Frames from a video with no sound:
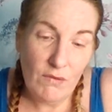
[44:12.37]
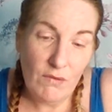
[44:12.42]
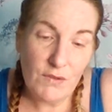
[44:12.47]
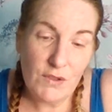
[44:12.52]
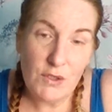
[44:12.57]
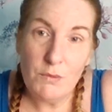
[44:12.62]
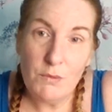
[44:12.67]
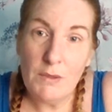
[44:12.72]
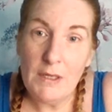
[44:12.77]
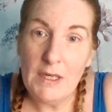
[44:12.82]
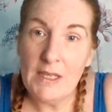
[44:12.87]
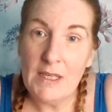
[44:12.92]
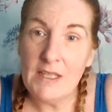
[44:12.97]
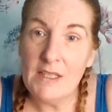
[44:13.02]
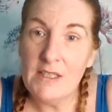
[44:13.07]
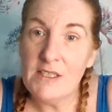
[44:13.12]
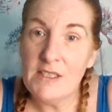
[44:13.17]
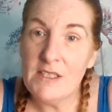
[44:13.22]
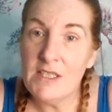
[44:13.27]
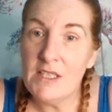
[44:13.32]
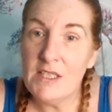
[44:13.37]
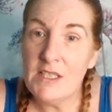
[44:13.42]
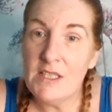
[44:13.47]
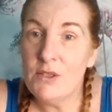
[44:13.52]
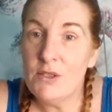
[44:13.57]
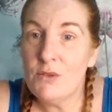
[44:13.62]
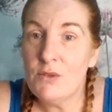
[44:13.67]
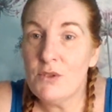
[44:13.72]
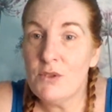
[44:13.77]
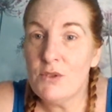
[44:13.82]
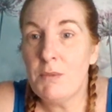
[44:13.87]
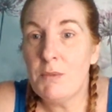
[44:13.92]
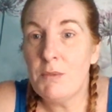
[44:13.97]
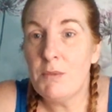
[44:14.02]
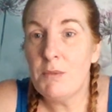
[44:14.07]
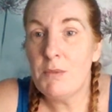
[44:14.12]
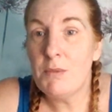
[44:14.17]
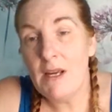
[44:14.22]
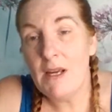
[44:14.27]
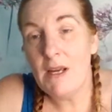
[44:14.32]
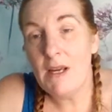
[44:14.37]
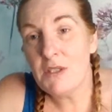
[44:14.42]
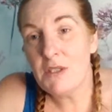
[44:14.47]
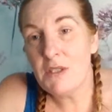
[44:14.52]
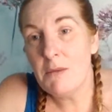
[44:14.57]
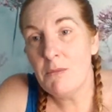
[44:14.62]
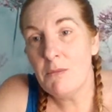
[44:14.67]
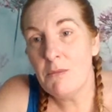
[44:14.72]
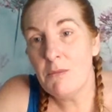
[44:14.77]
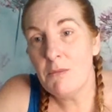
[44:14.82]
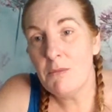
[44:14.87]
question of, do I continue to